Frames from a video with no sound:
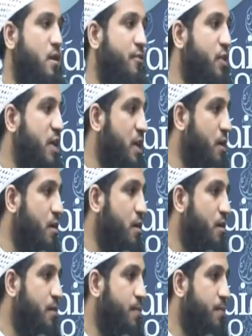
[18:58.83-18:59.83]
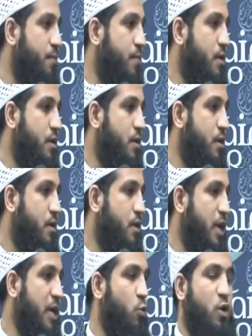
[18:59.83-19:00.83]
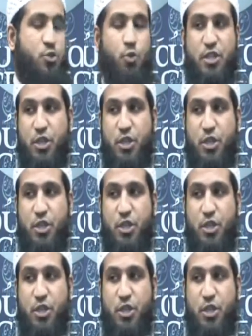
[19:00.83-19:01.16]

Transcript: of the year in which we